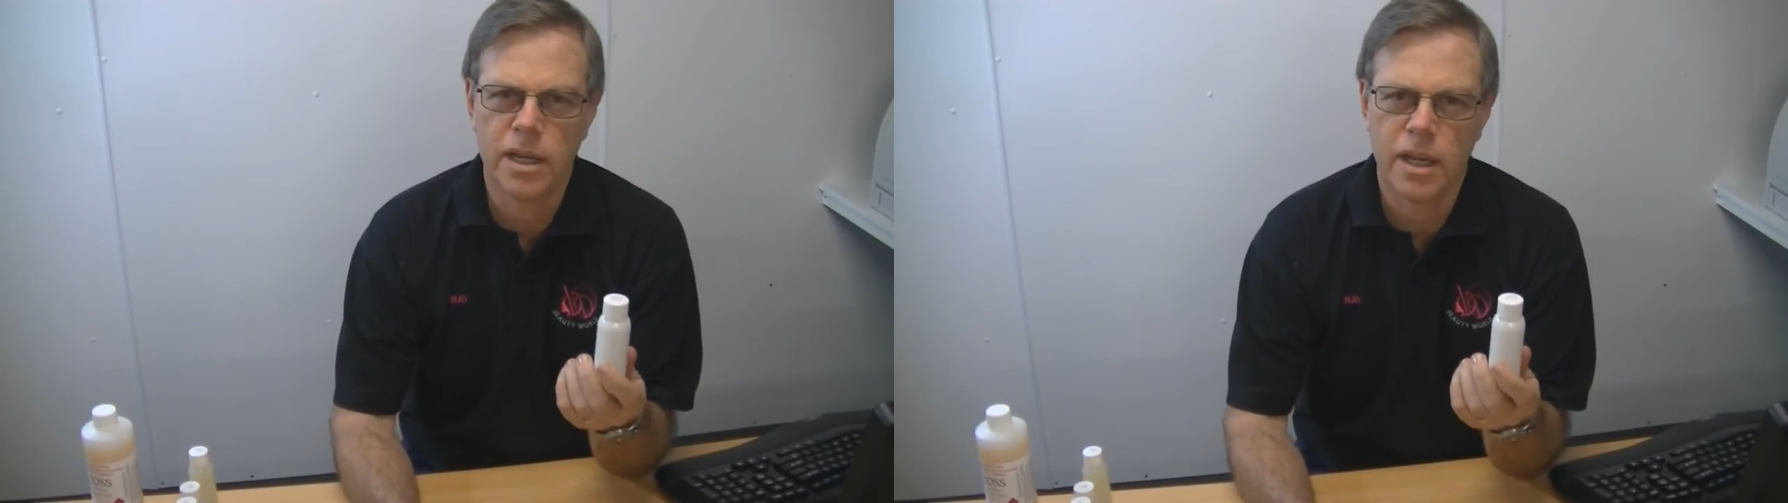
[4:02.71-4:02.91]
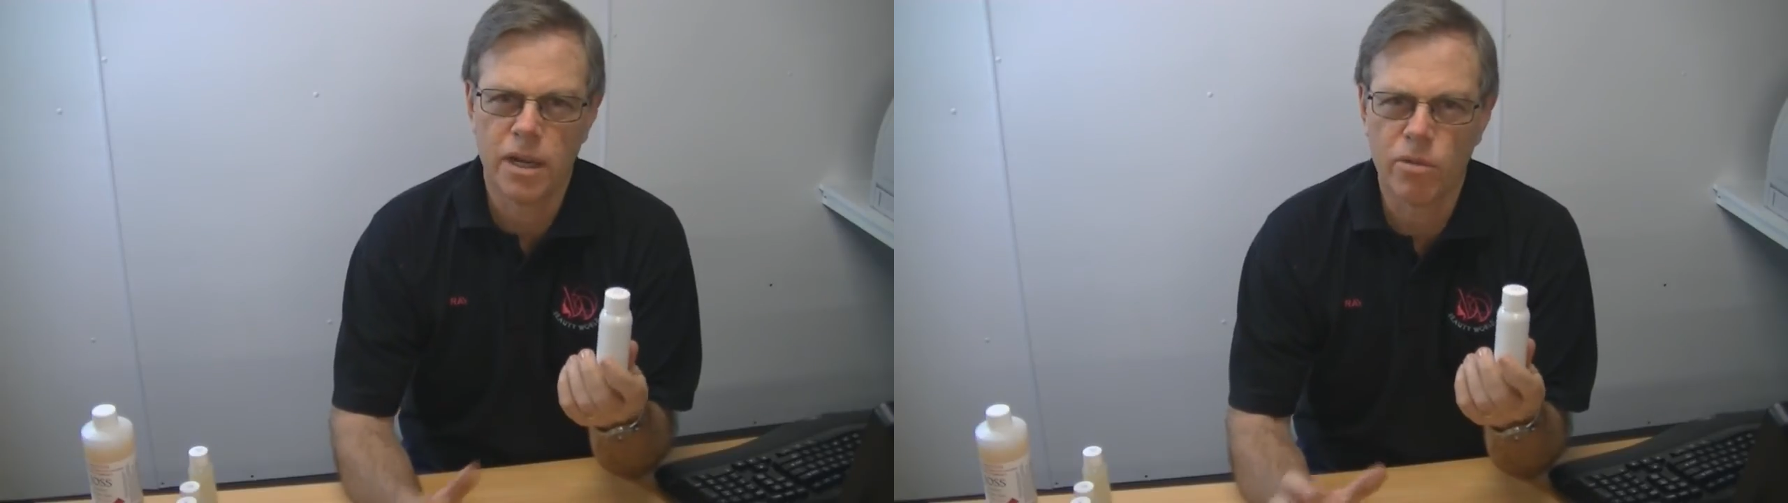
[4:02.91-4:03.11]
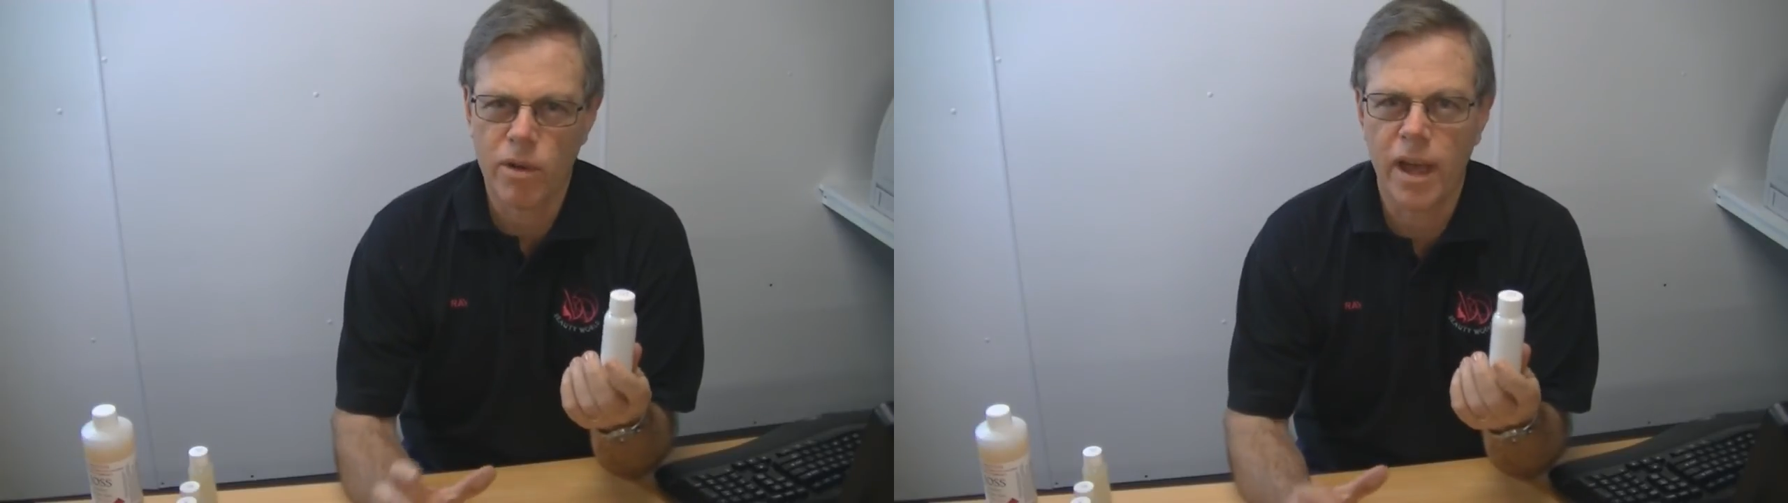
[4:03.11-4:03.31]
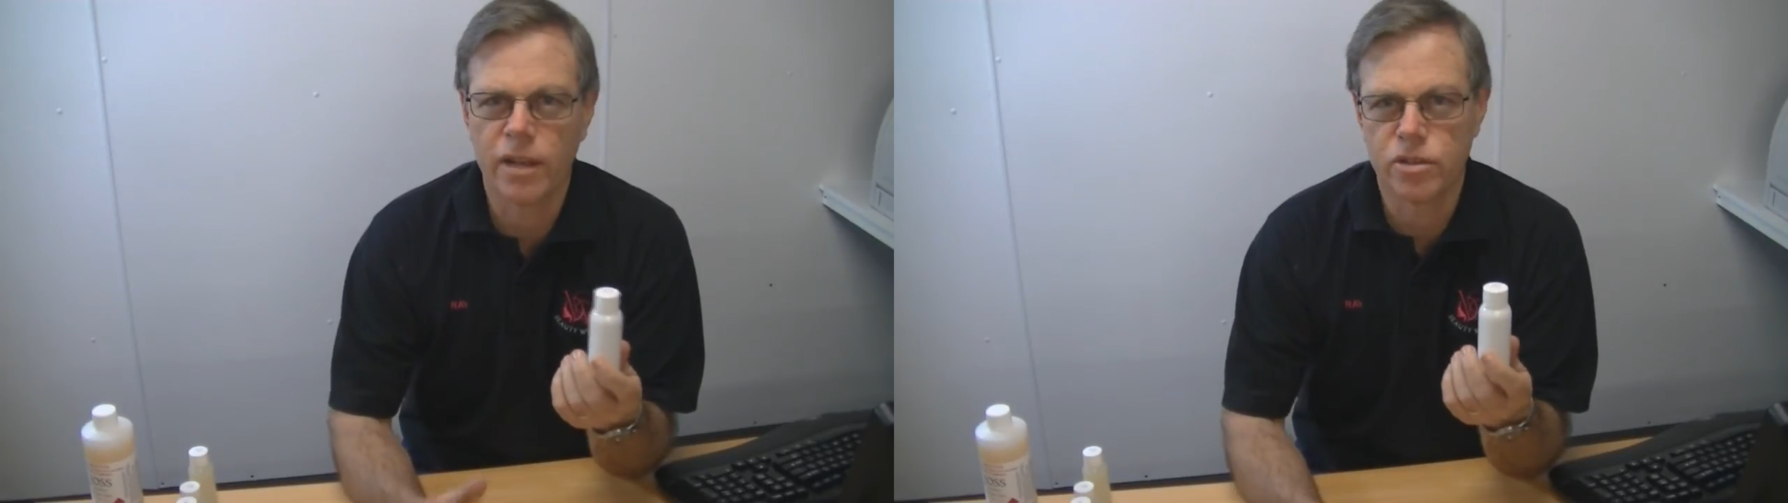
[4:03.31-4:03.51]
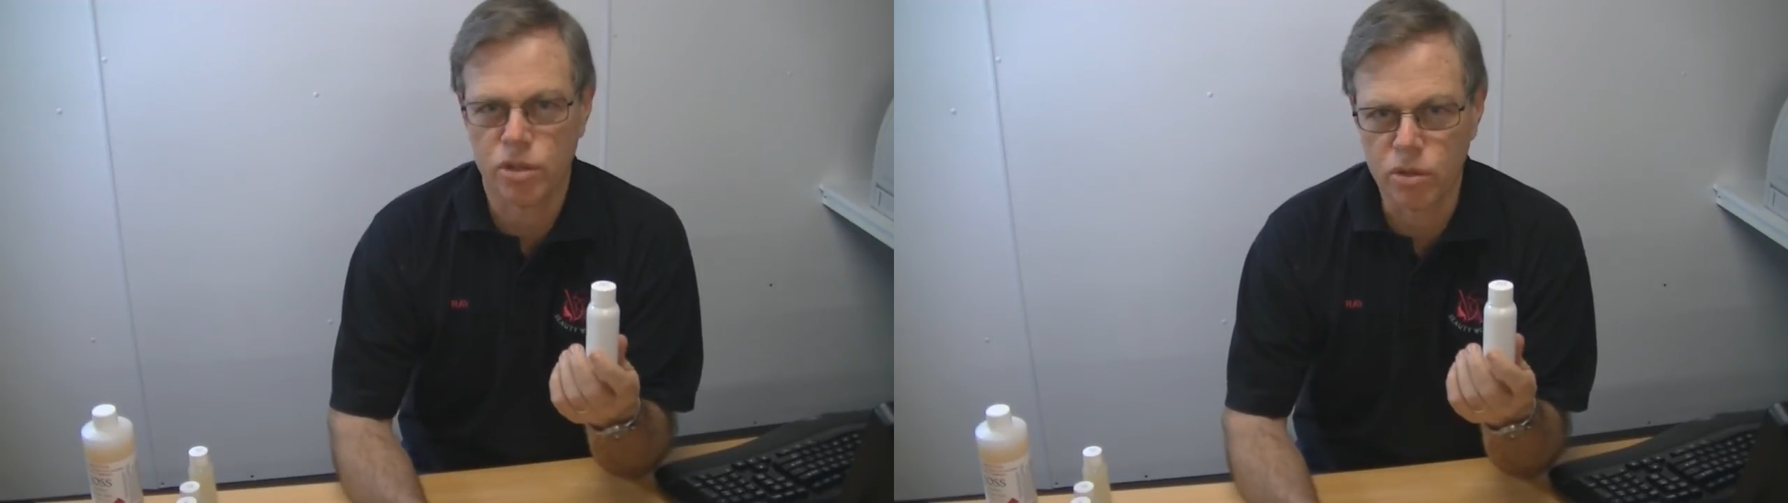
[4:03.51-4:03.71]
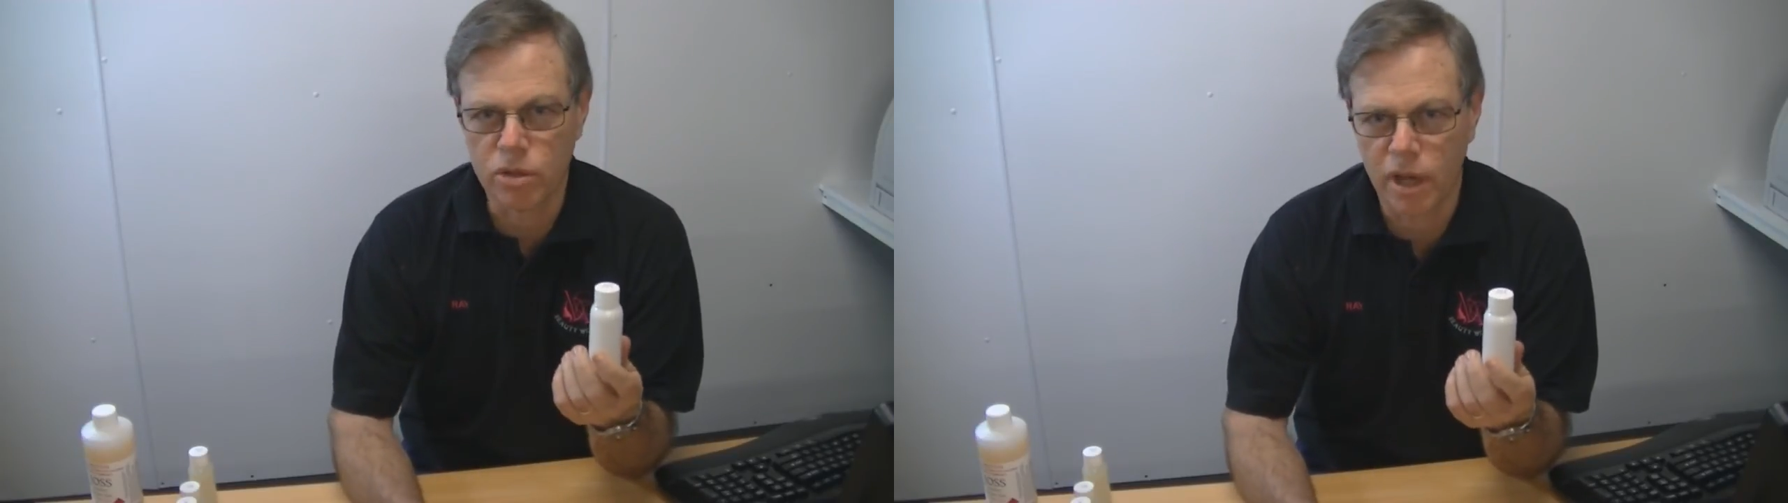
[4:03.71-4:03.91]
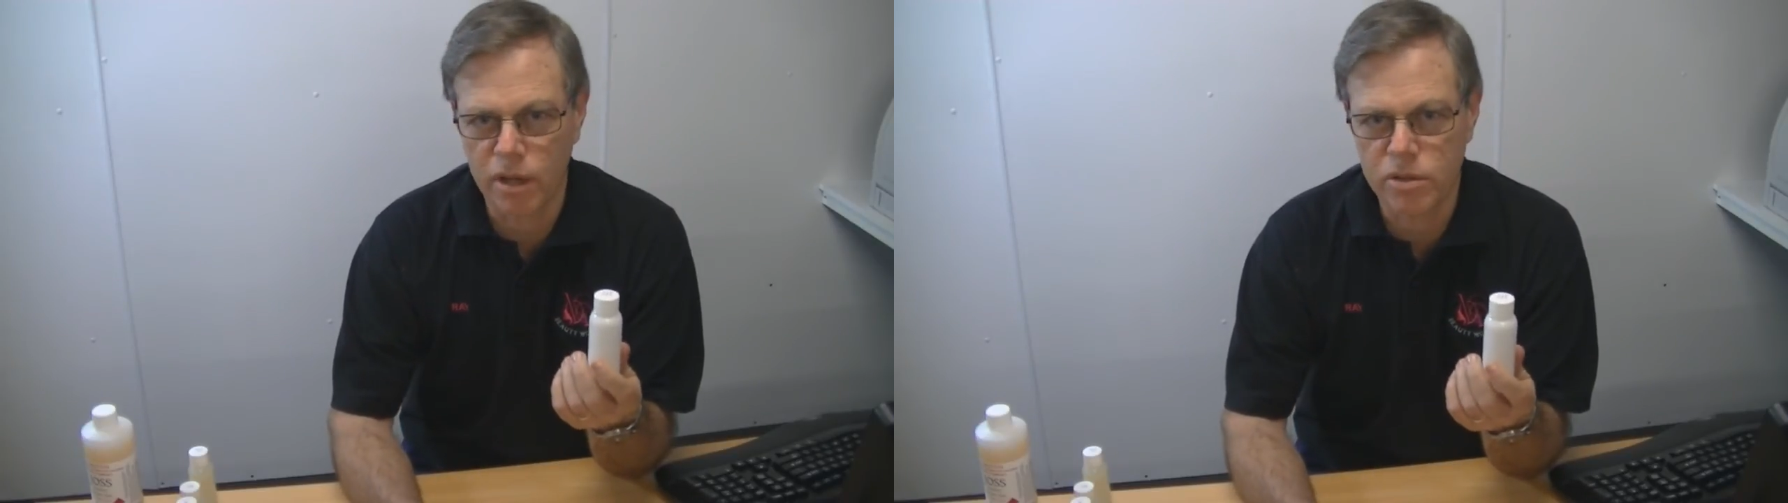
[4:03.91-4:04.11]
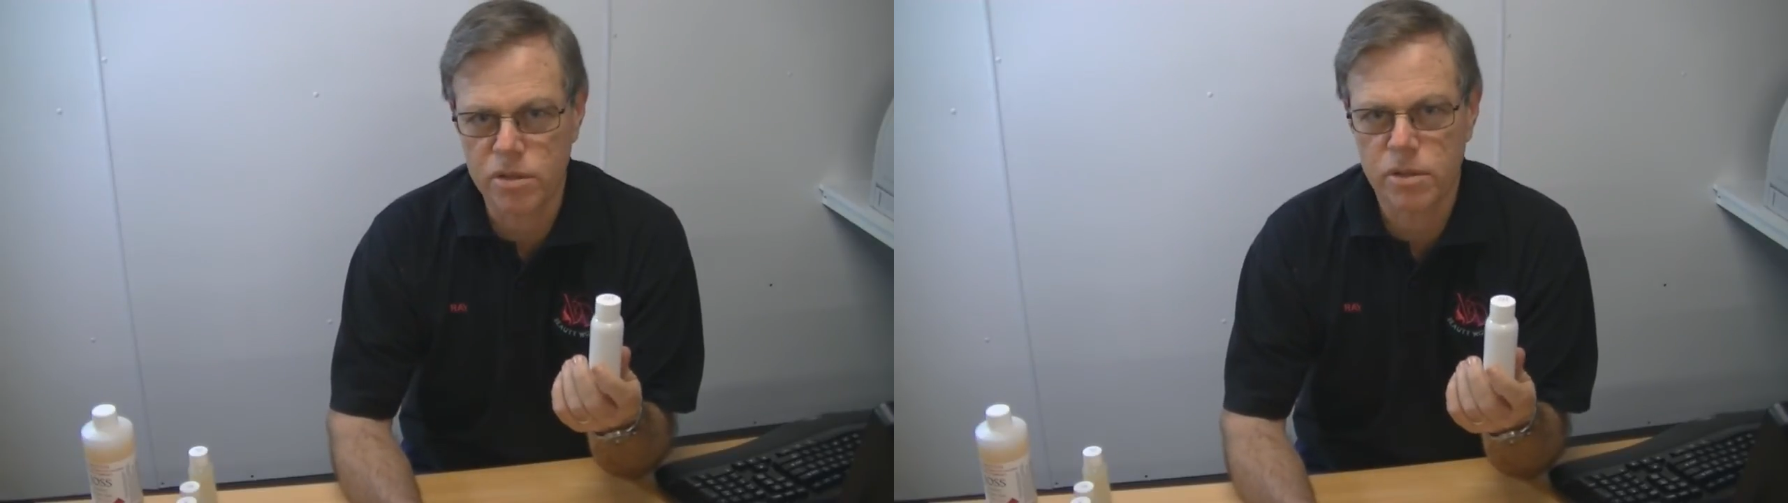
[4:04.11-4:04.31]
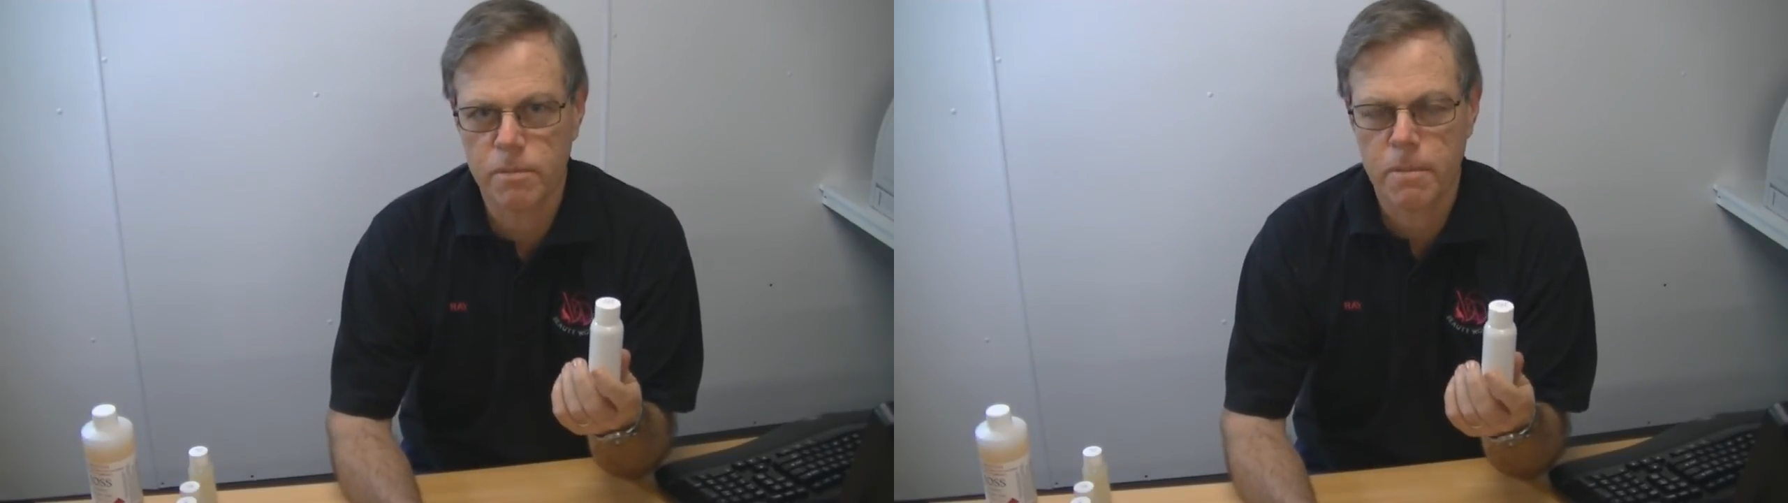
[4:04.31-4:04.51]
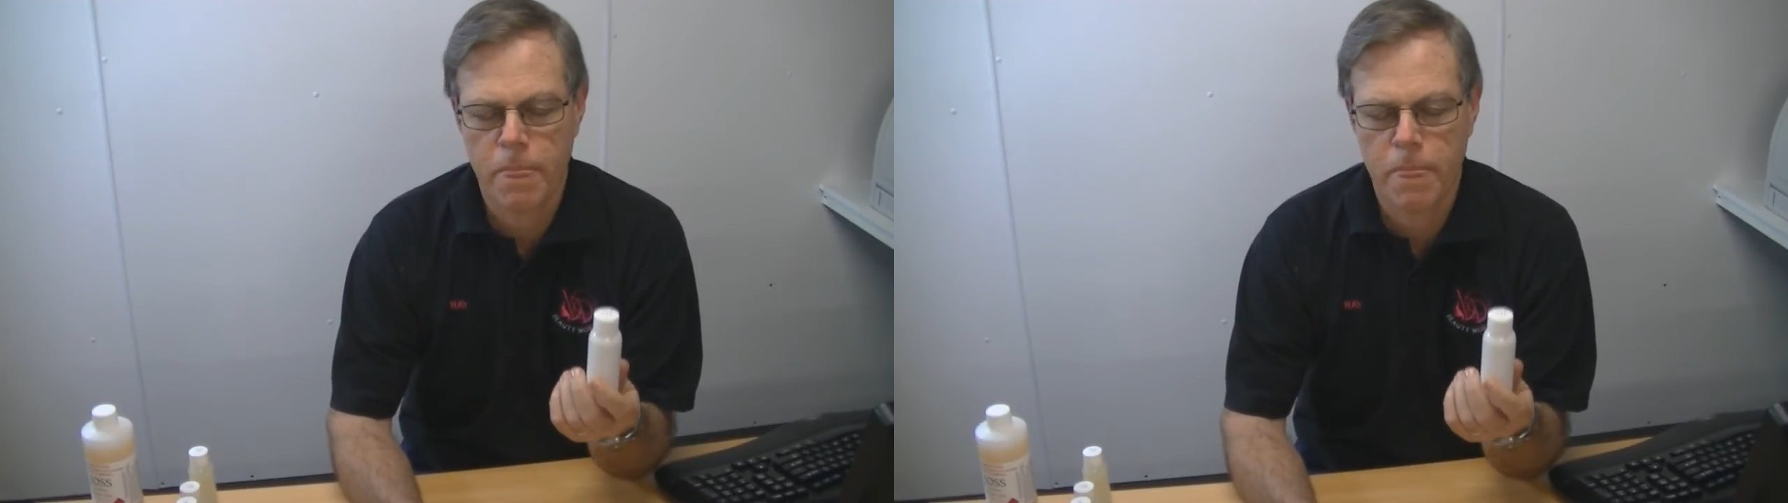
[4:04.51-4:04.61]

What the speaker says: in around 2 coats.